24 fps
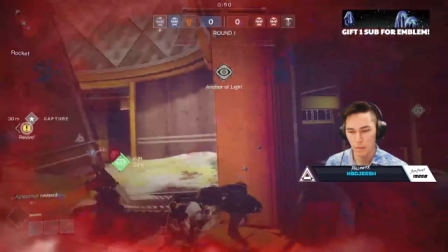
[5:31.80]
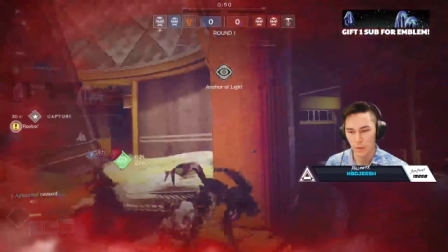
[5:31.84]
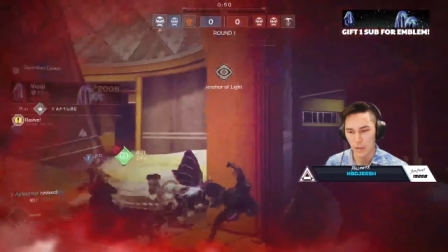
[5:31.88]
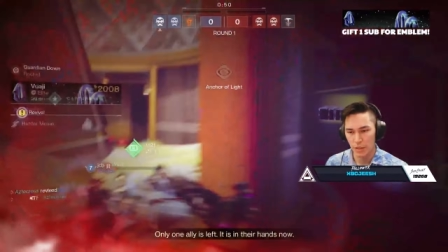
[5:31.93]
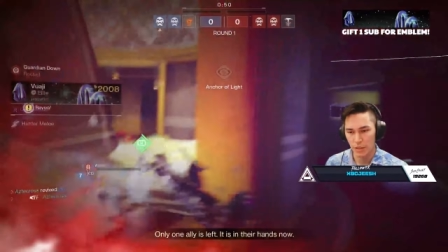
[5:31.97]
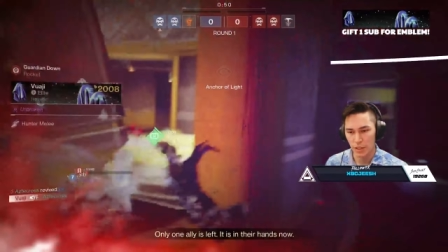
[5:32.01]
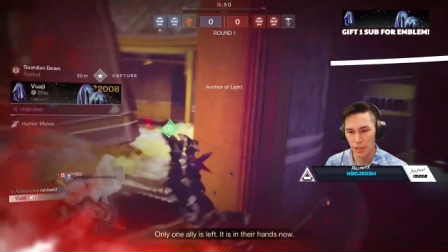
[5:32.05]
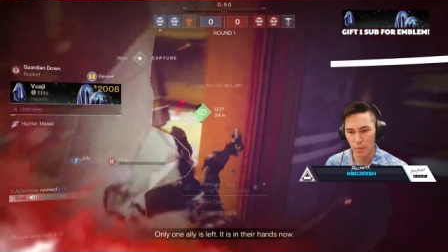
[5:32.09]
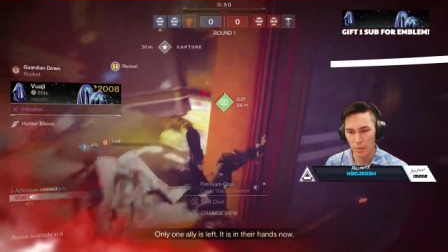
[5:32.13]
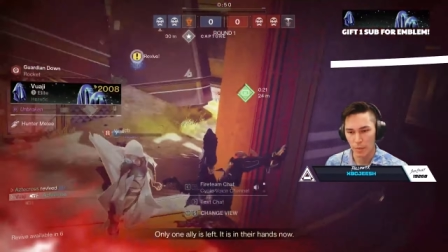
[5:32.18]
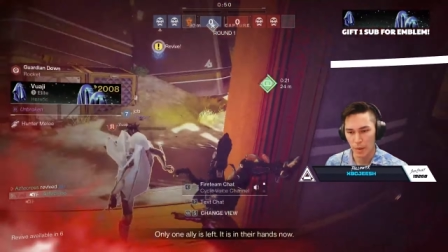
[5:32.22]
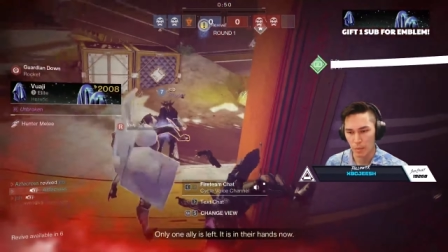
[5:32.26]

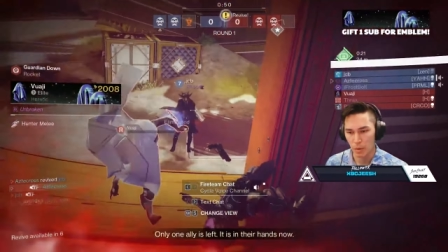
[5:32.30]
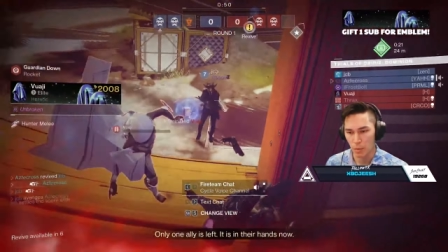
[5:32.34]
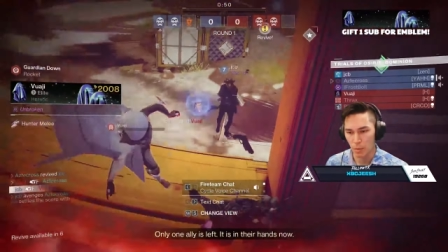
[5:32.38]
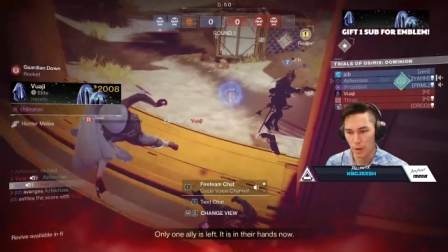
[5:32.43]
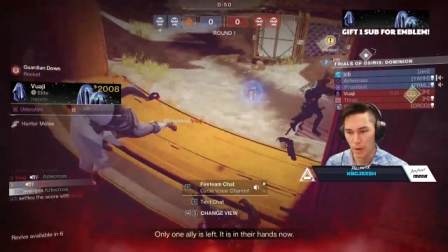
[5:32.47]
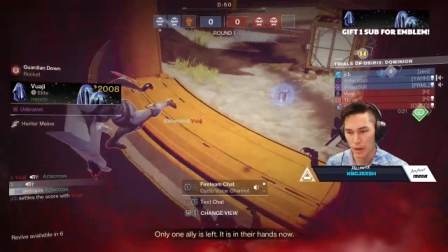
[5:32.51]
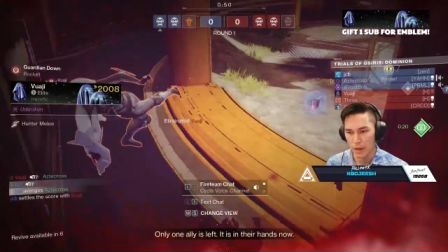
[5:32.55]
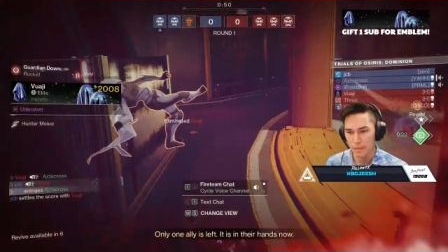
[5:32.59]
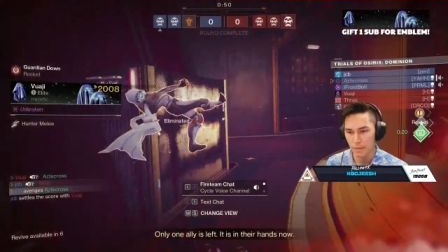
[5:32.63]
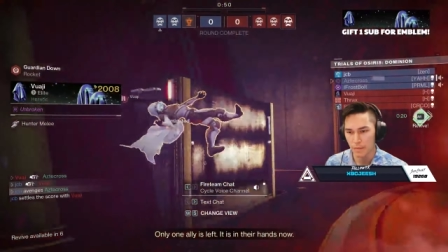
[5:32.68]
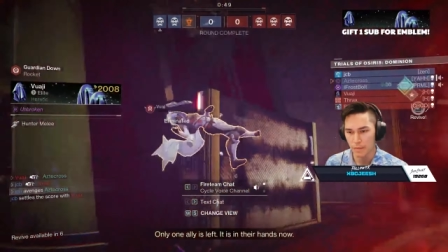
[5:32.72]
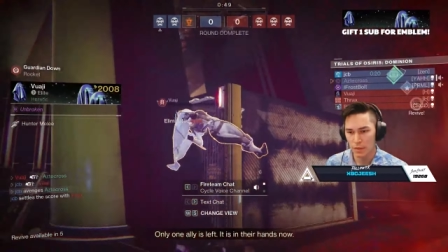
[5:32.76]
Please help me,
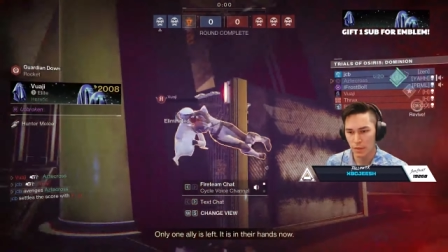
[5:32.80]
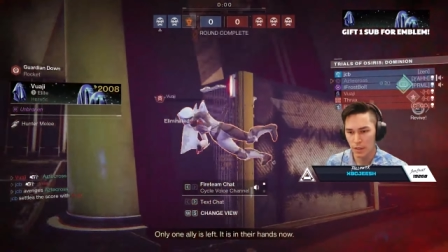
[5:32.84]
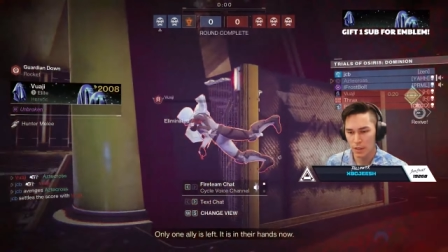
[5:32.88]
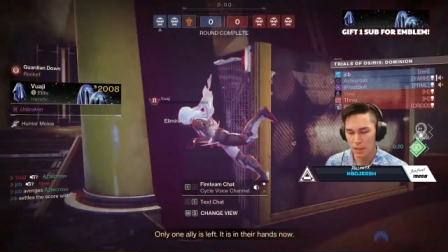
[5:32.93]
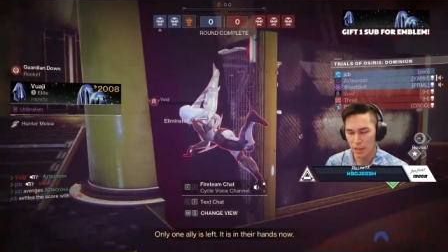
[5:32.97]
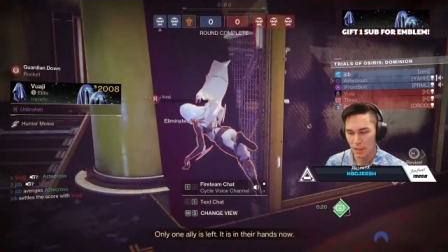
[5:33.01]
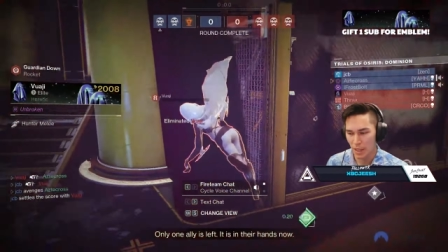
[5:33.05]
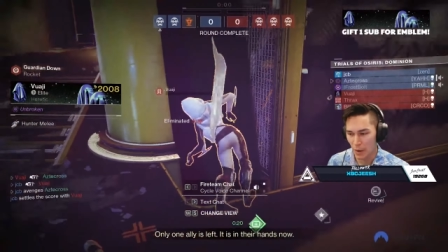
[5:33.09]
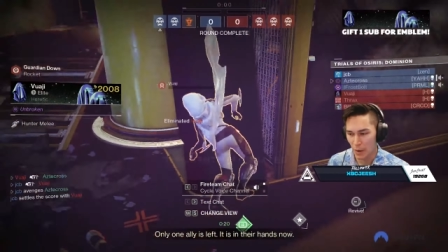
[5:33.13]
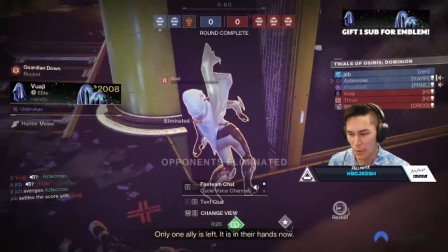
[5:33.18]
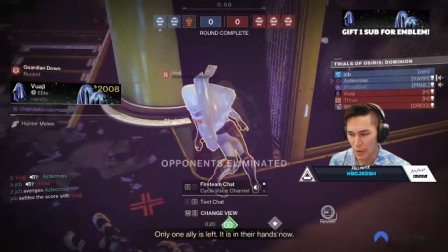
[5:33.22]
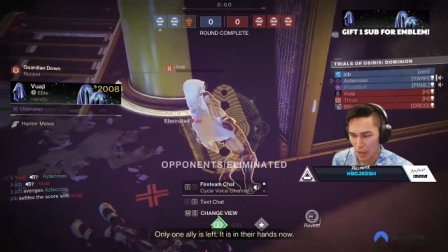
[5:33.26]
Blueberry.
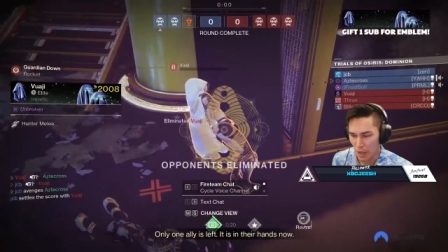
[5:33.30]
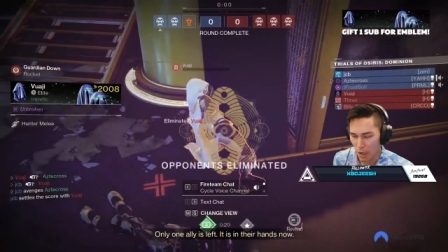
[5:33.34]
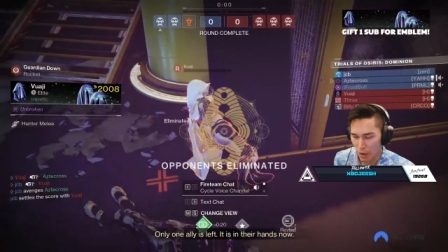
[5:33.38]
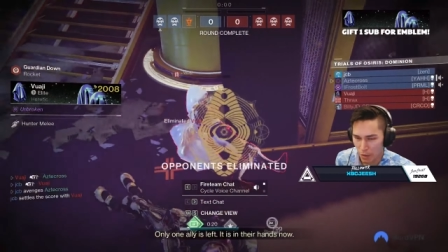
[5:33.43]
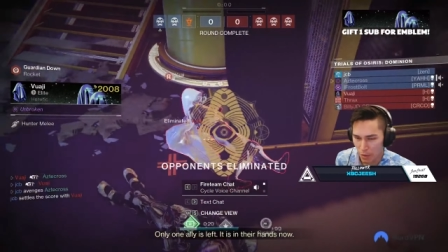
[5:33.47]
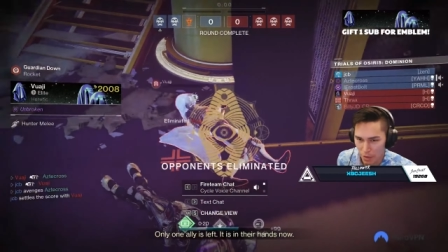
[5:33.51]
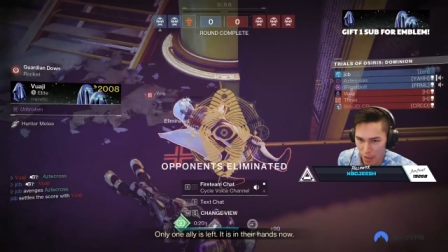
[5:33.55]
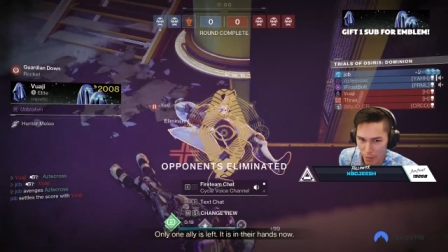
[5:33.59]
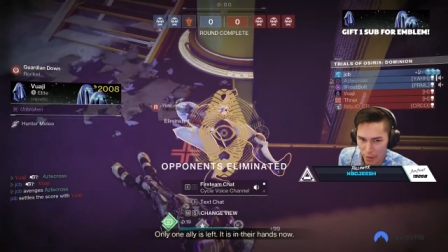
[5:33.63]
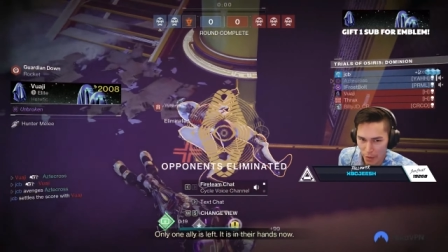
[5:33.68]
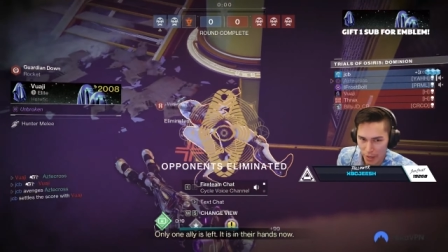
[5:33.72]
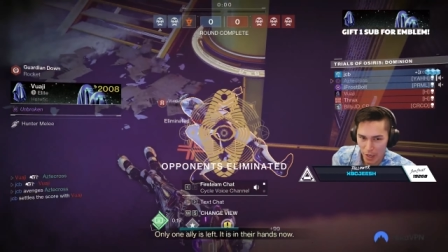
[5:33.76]
There we go.
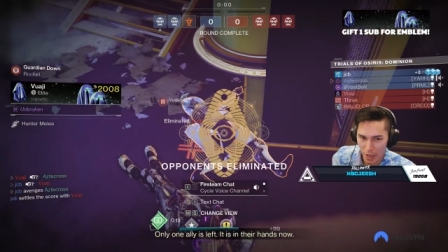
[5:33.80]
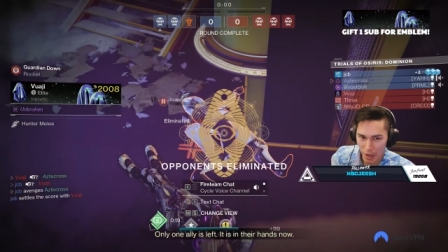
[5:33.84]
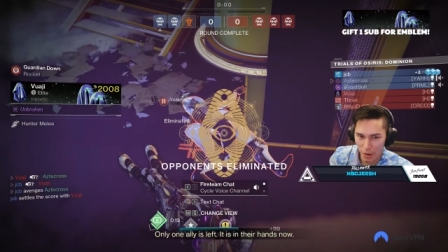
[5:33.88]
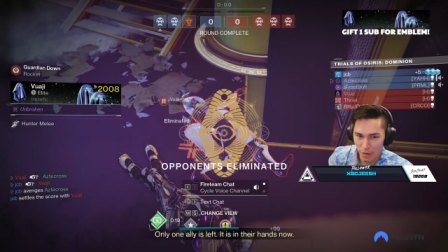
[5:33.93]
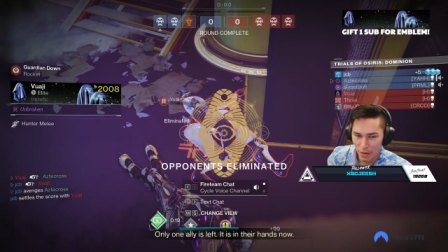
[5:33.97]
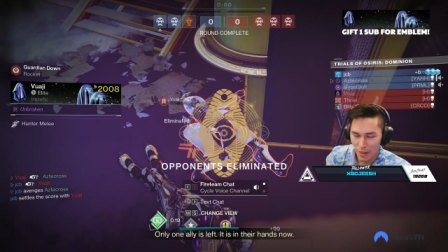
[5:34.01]
There we go.